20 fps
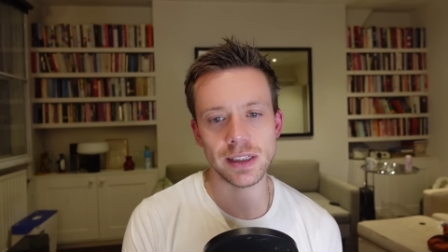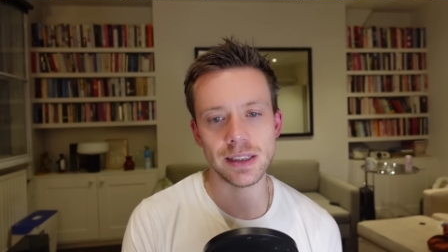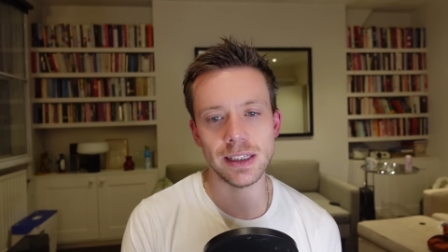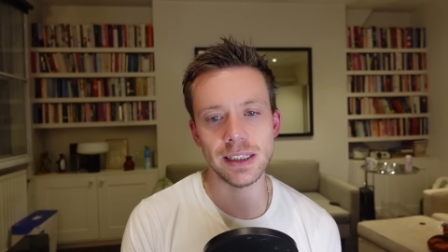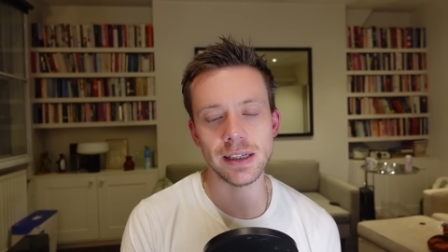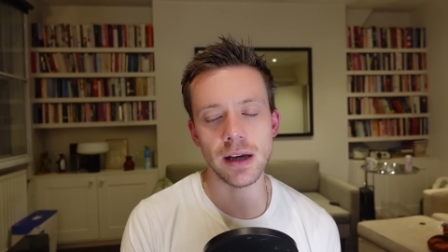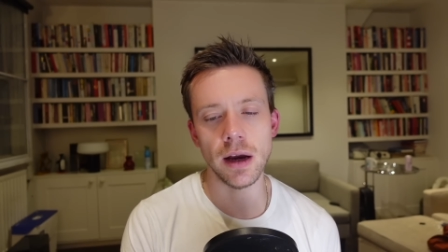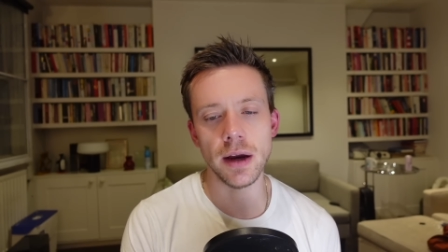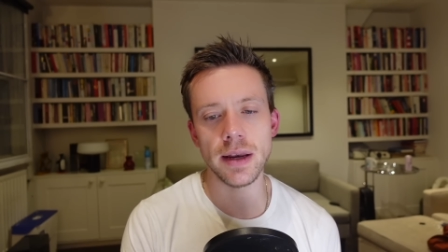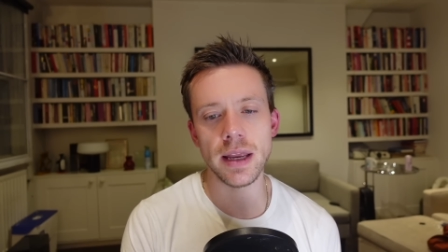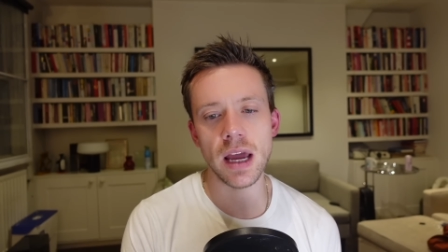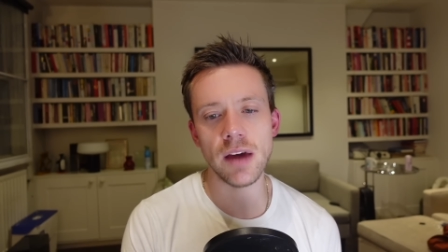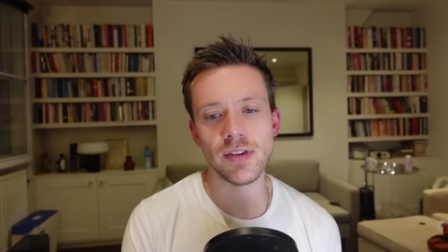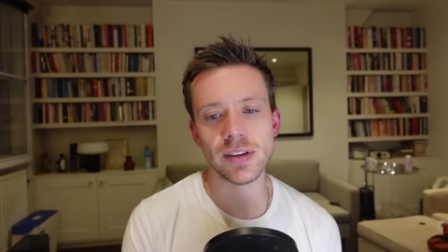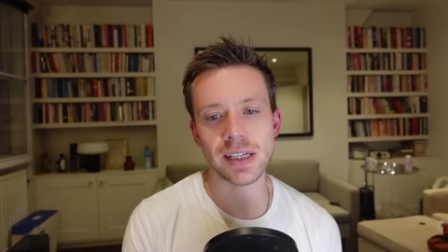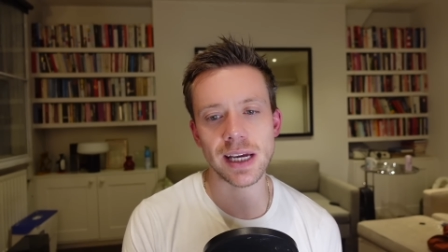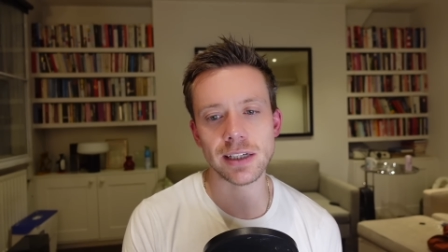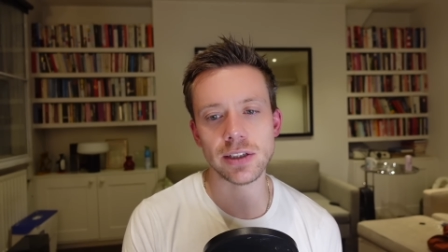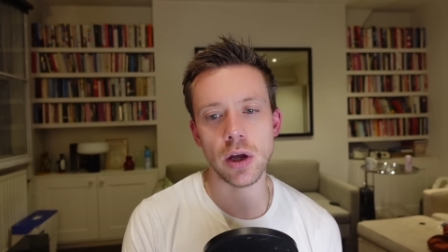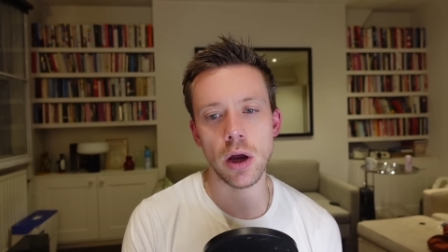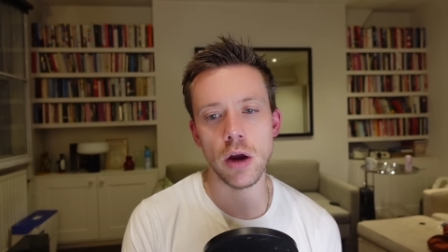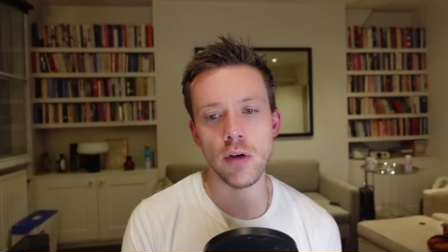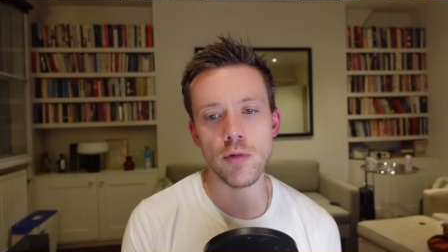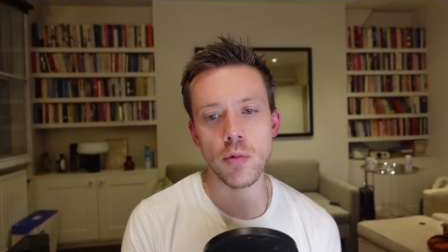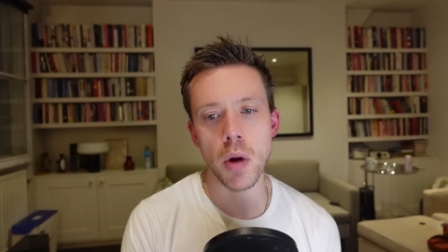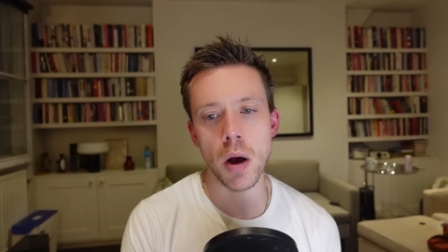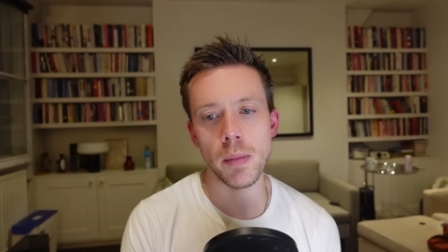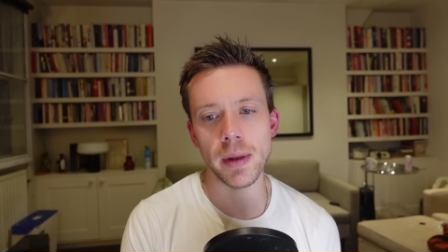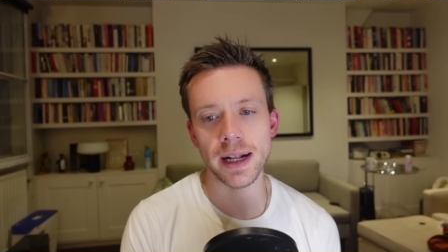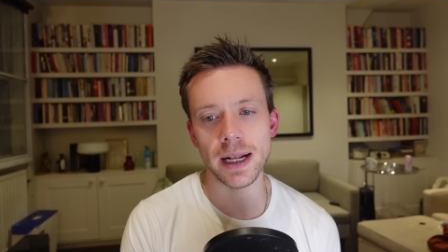These IDF attacks are
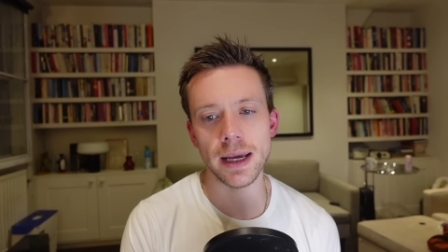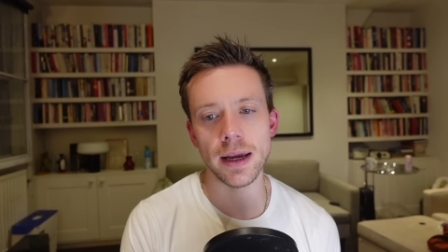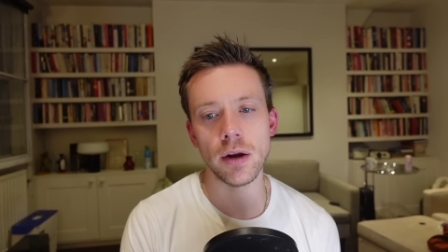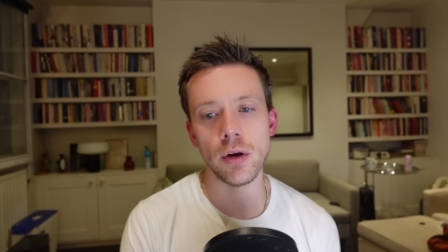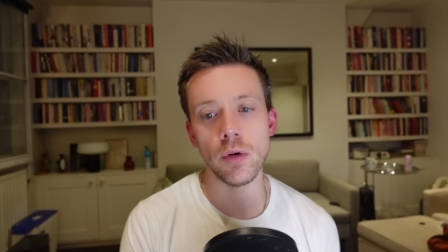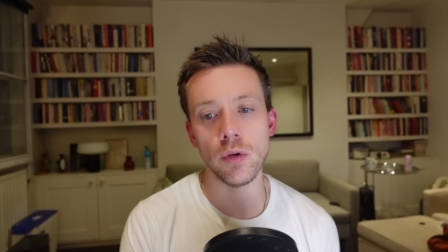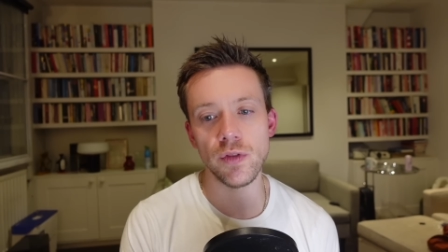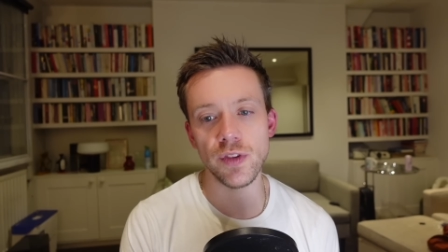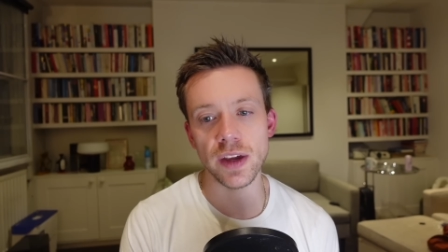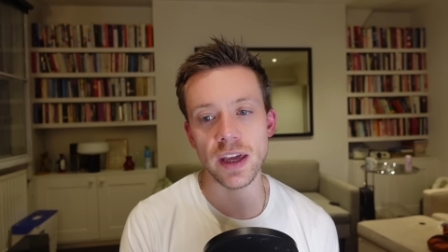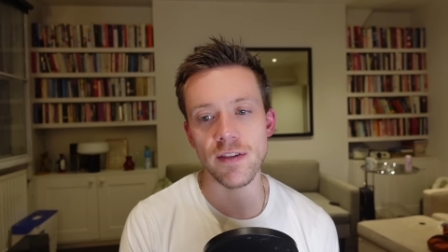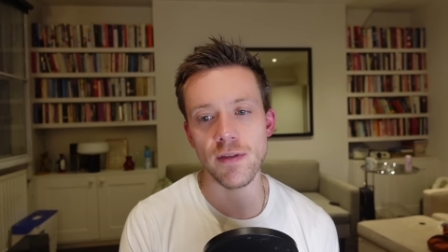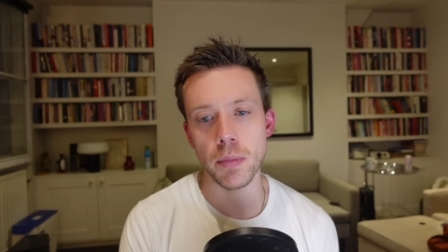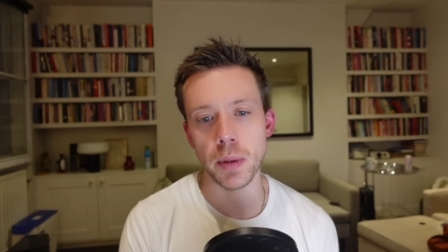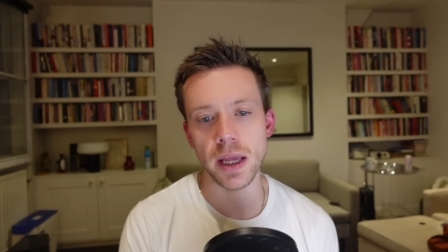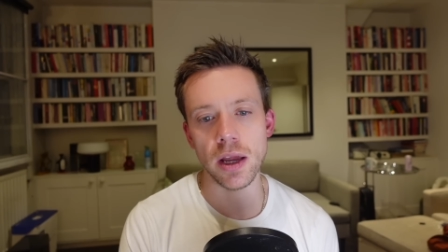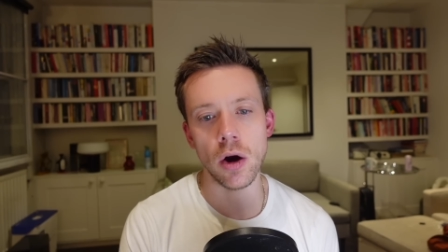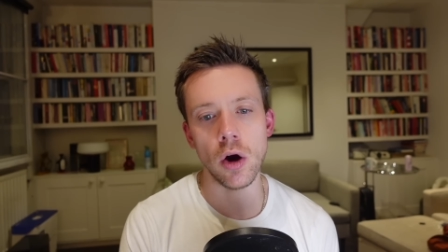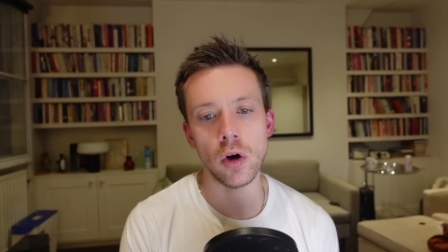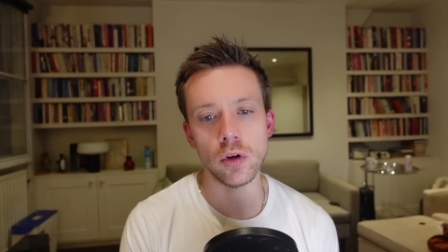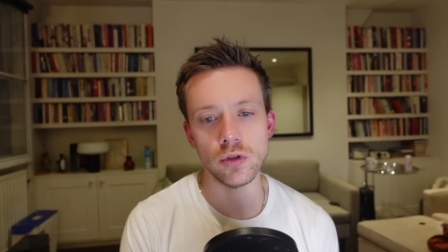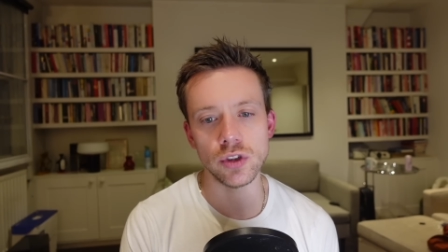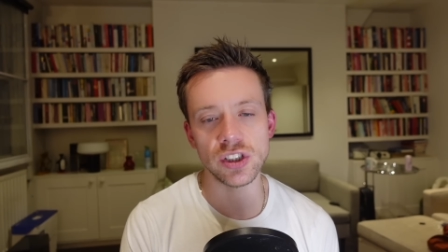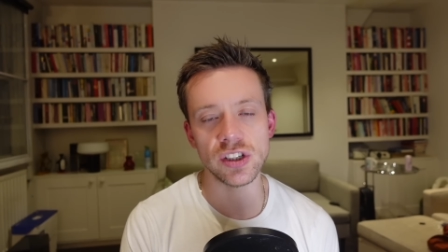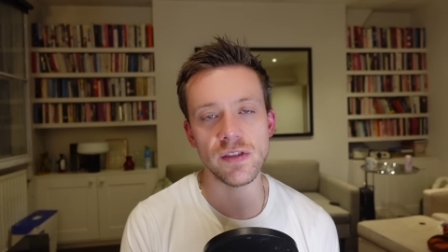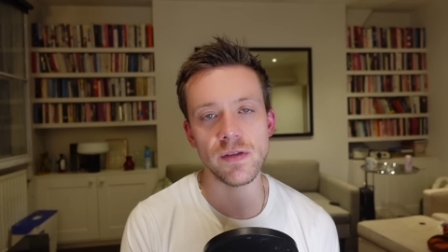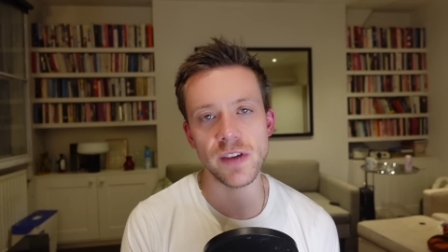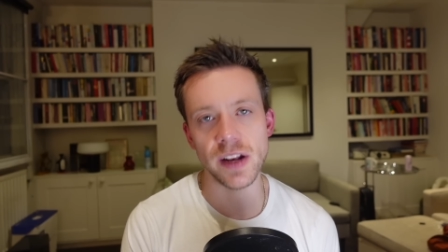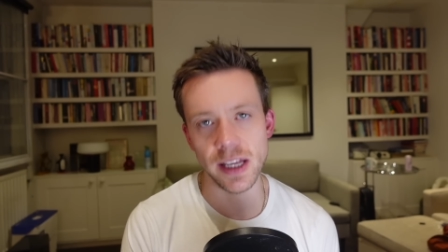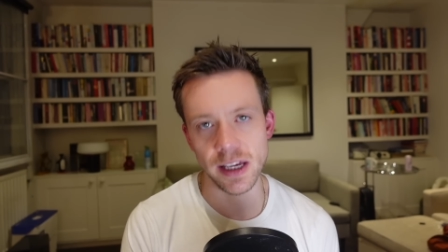overwhelmingly and unforgivably on
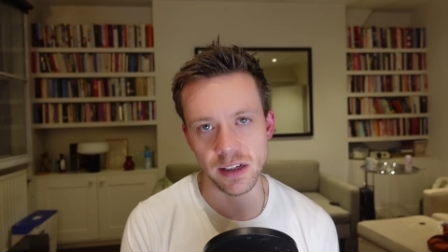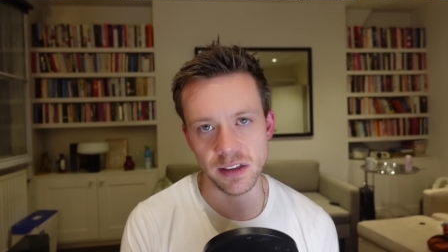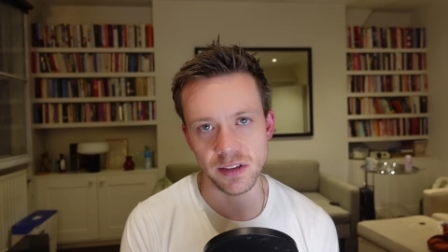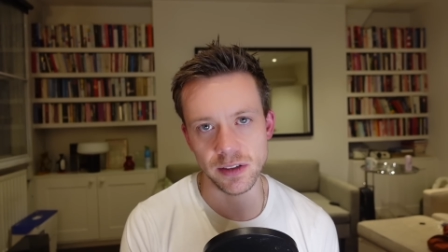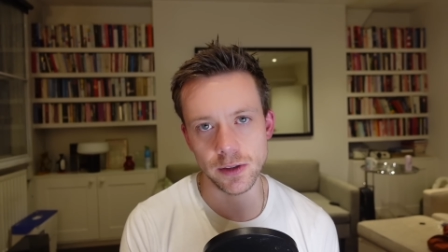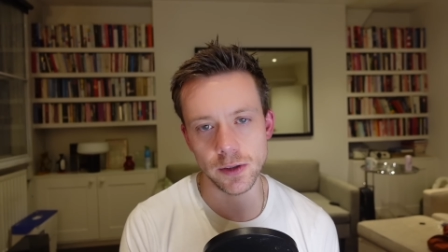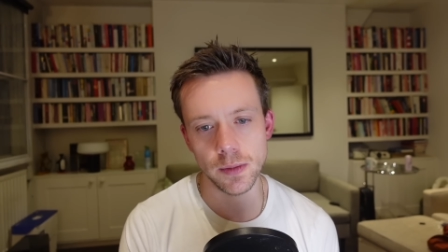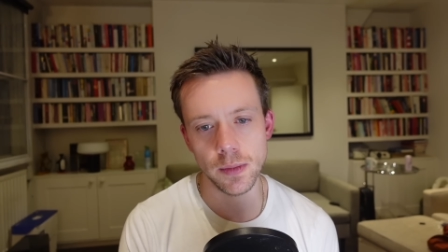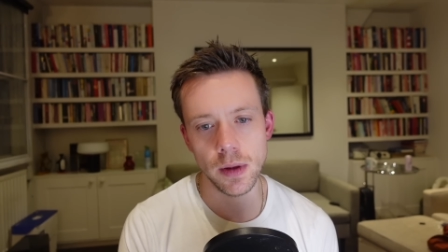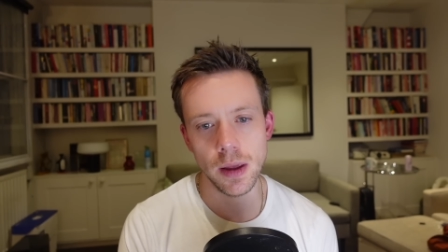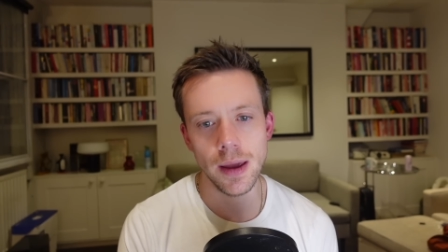civilians.